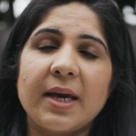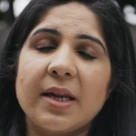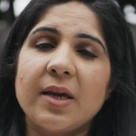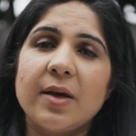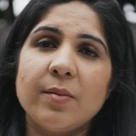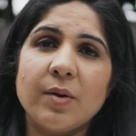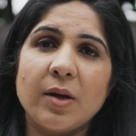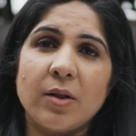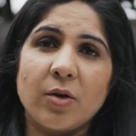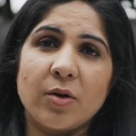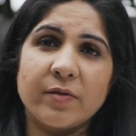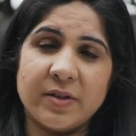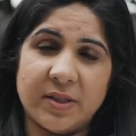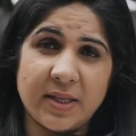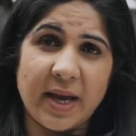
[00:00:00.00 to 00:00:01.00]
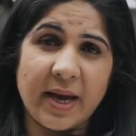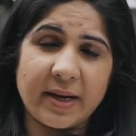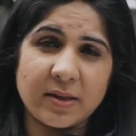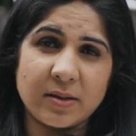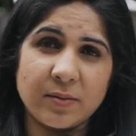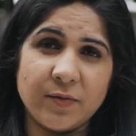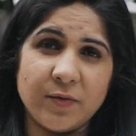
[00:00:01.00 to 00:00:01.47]
get him a lot of
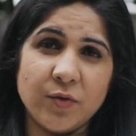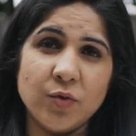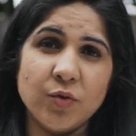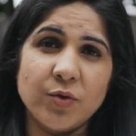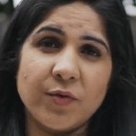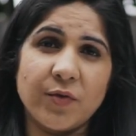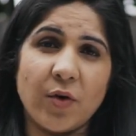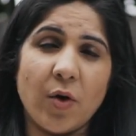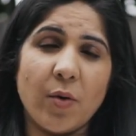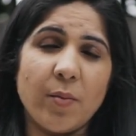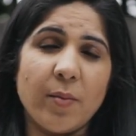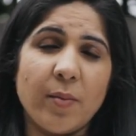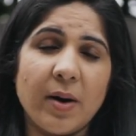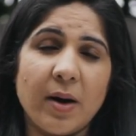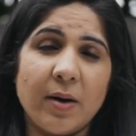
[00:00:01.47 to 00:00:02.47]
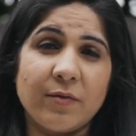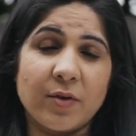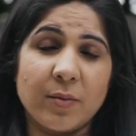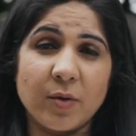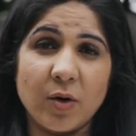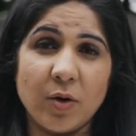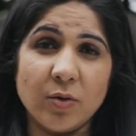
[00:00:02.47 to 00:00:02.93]
snack food
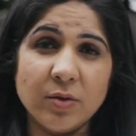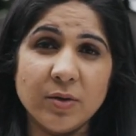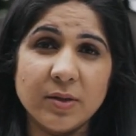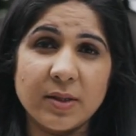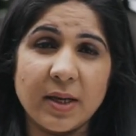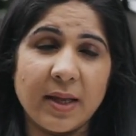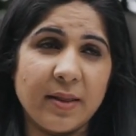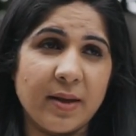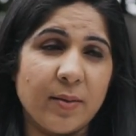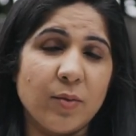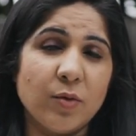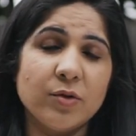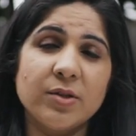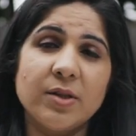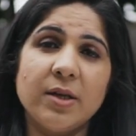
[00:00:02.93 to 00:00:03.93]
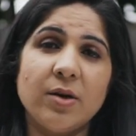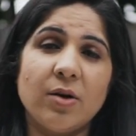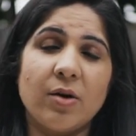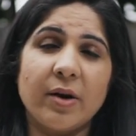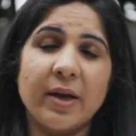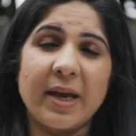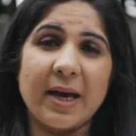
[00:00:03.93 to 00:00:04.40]
from Coles, and they're mostly
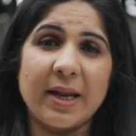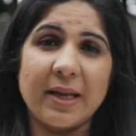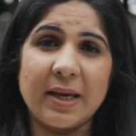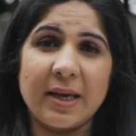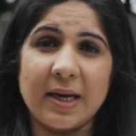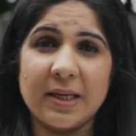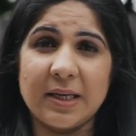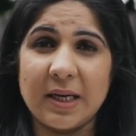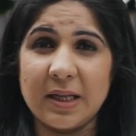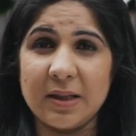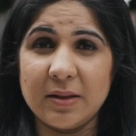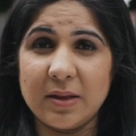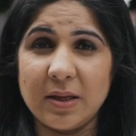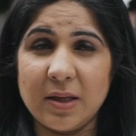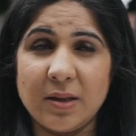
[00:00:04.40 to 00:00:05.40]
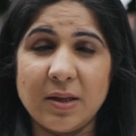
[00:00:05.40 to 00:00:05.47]
organic and healthy.